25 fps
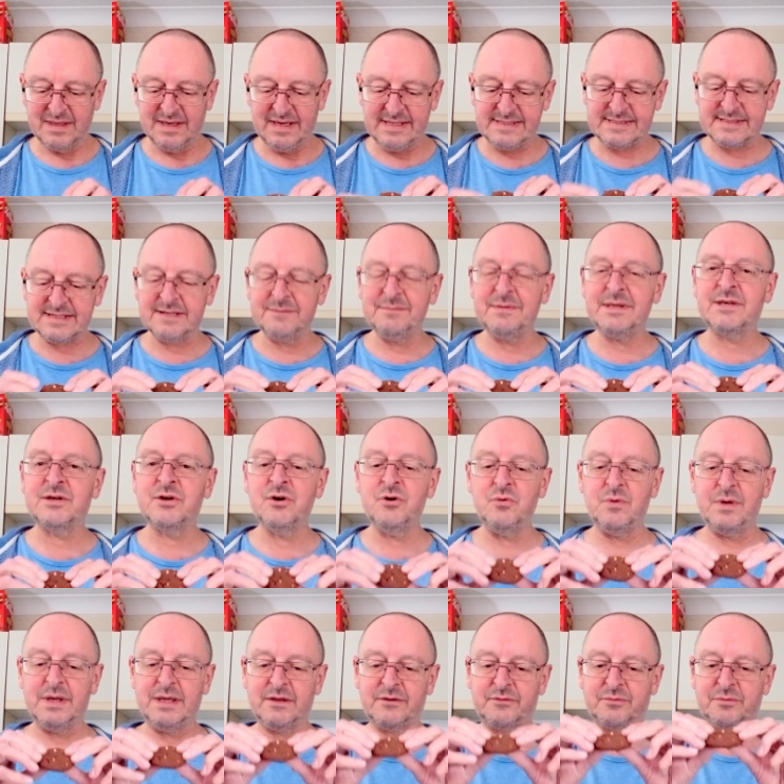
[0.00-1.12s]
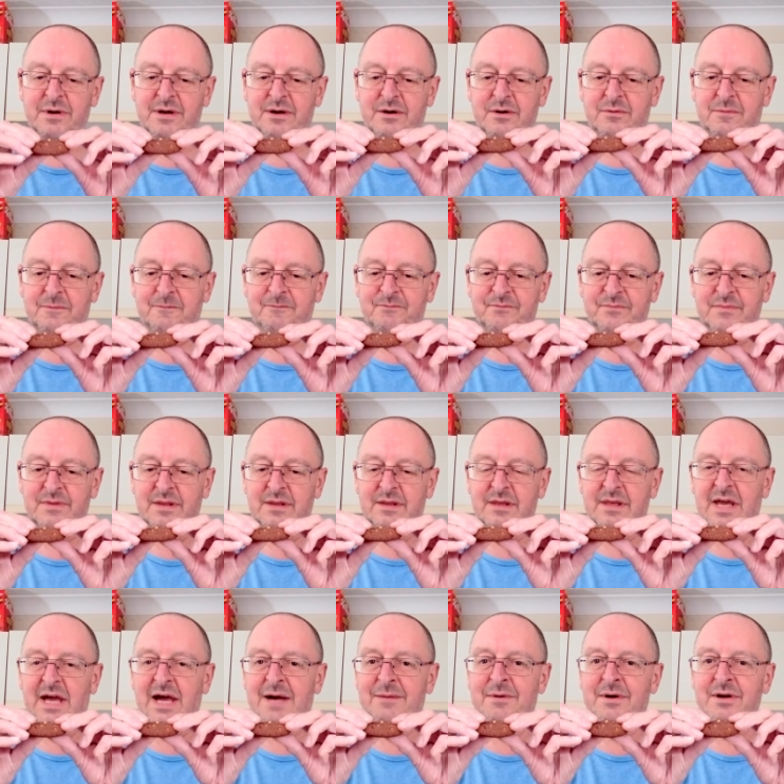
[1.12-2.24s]
Is it going to be gooey as well?
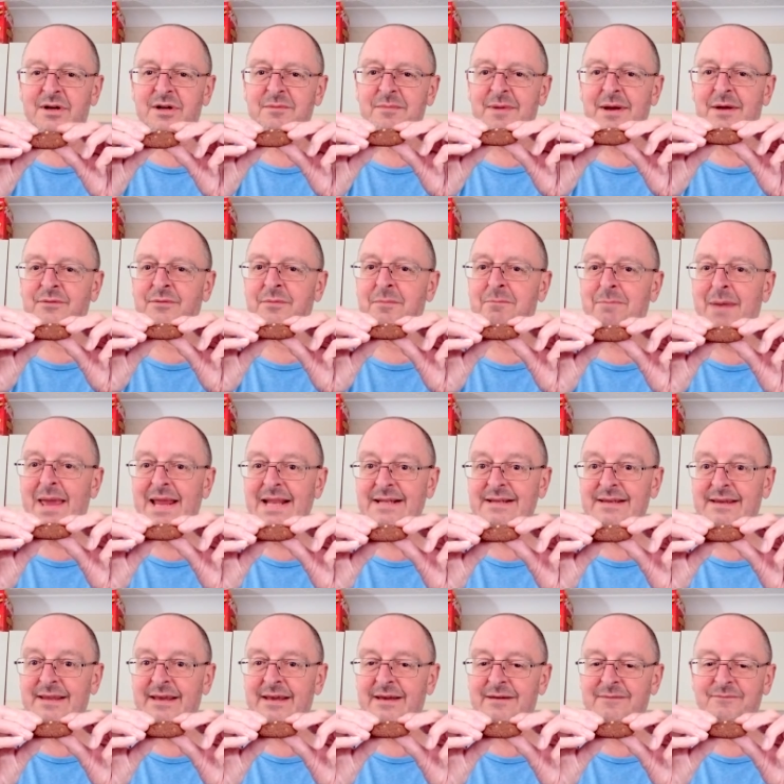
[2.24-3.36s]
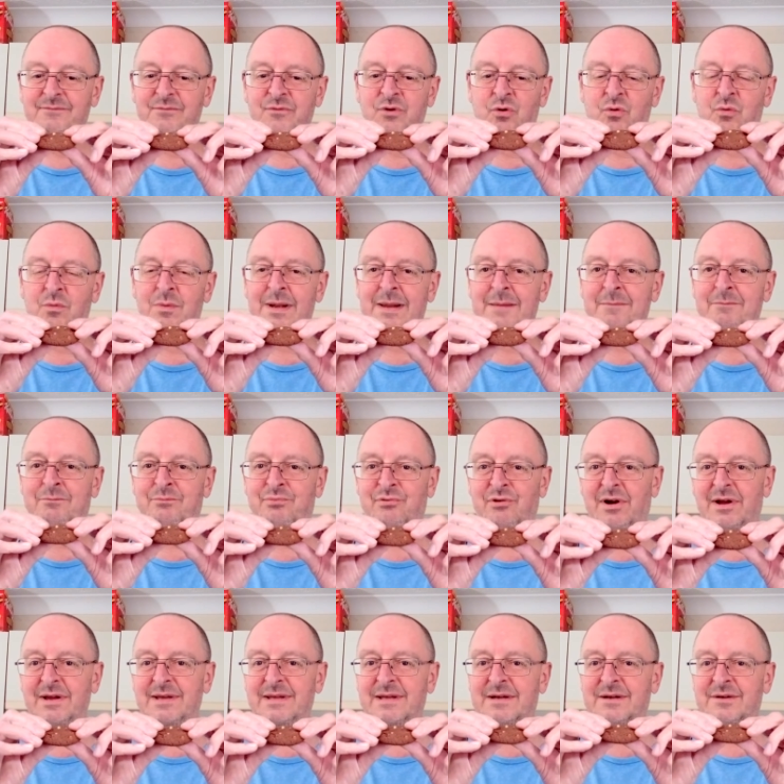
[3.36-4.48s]
Am I going to be able to bend it, or will it
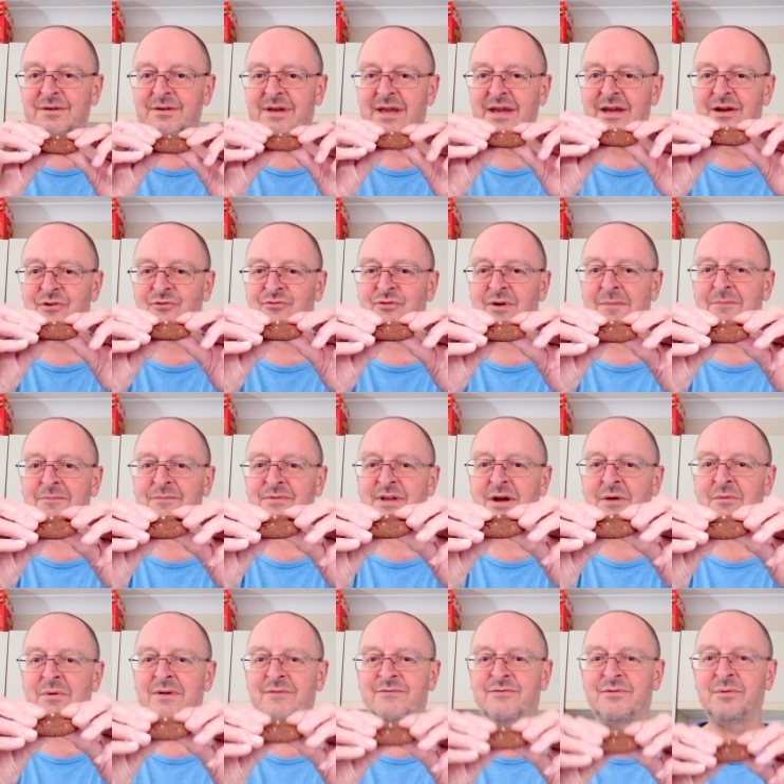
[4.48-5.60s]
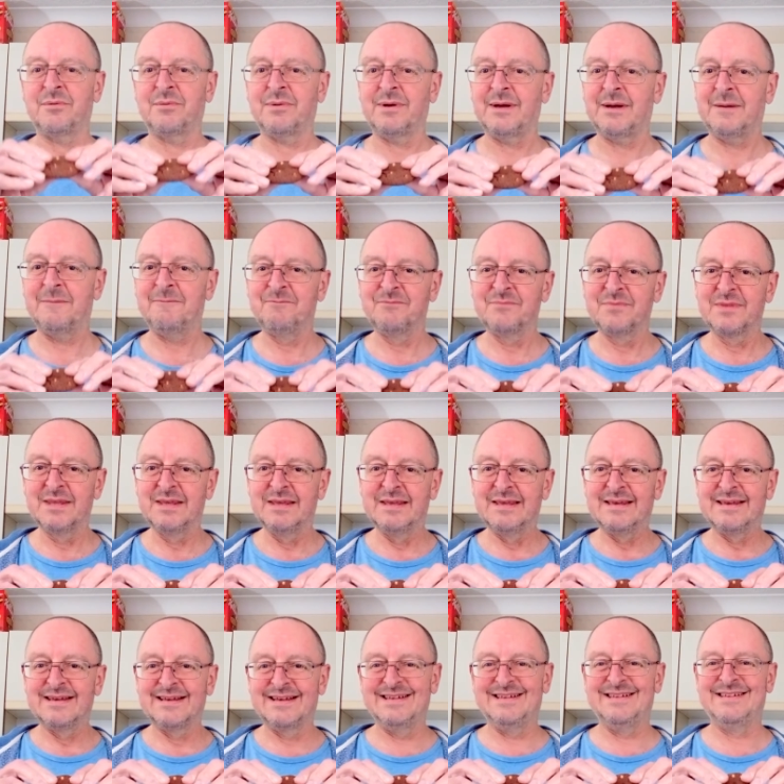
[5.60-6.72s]
break and I get crumbs go everywhere?
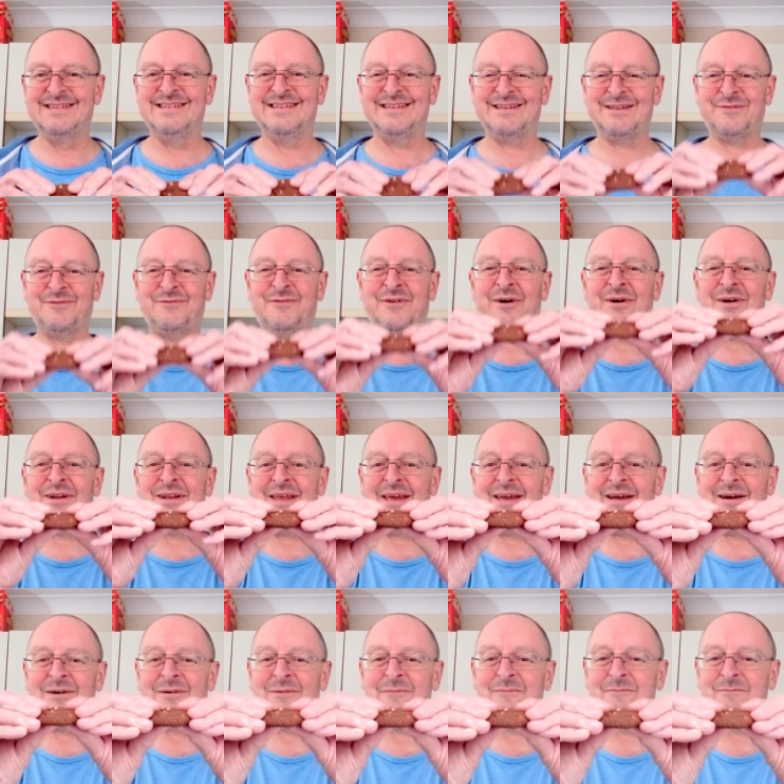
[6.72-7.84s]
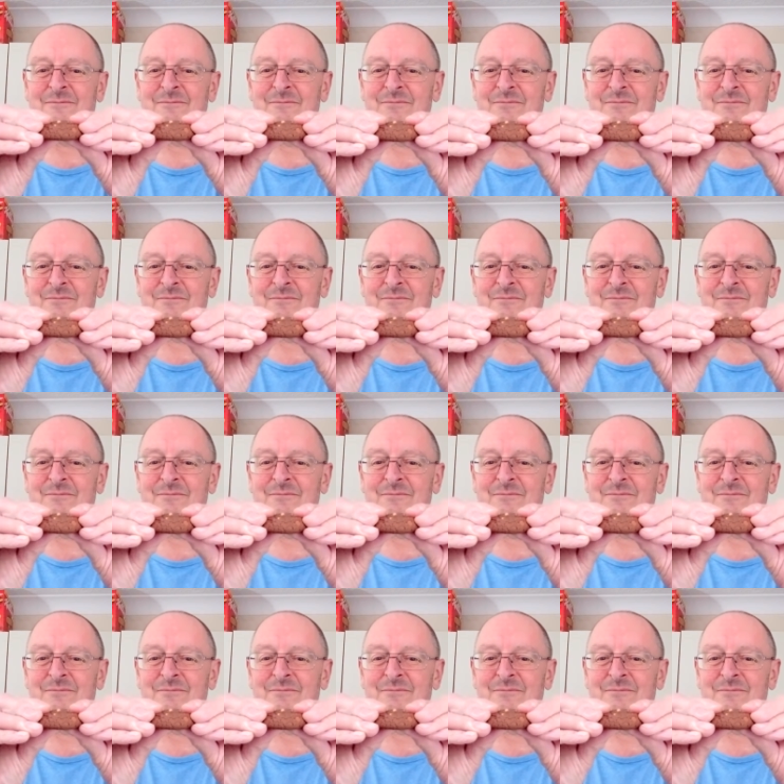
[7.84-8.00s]
Let's find out.